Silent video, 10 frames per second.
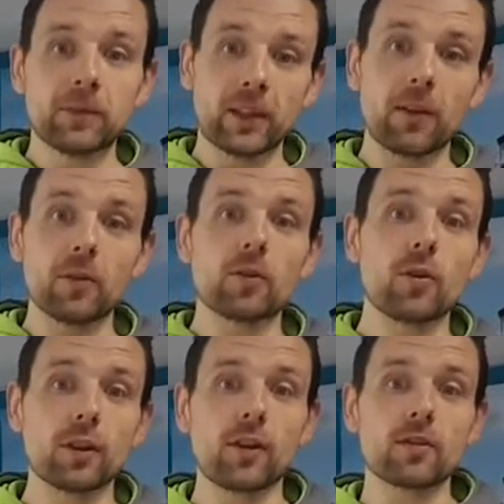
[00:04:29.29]
You know, if you're
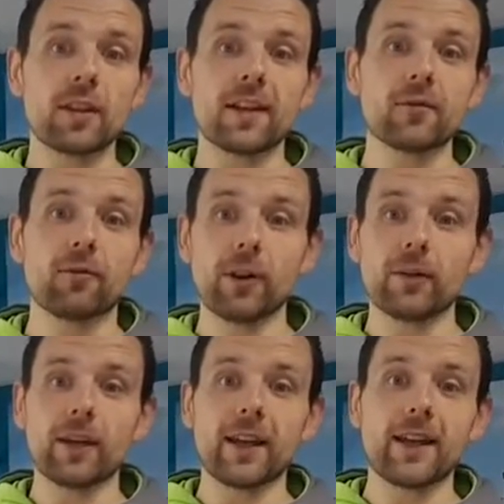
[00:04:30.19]
doing those things
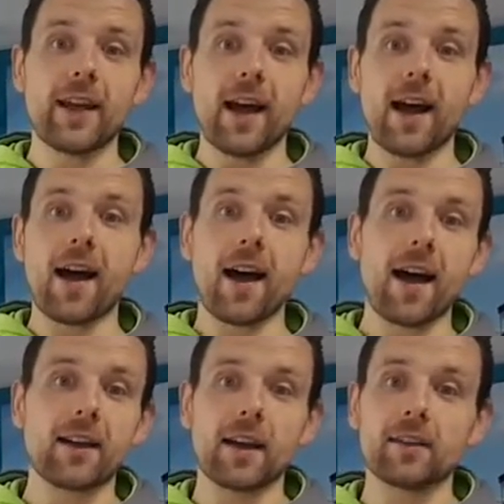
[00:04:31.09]
frequently
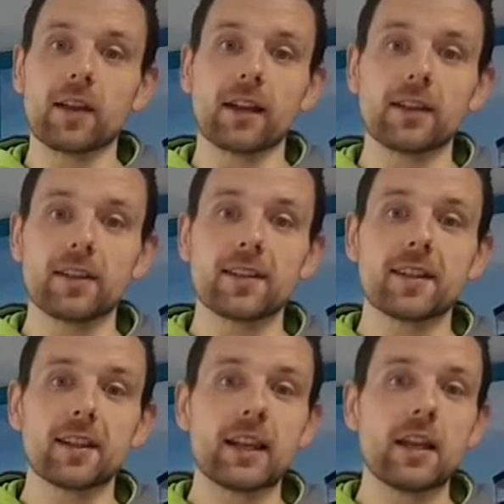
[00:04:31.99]
and
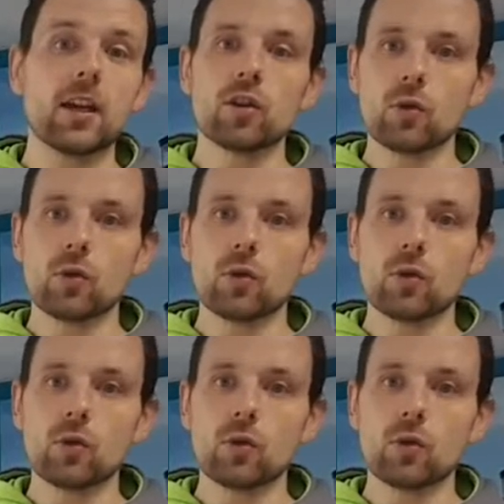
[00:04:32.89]
consistently,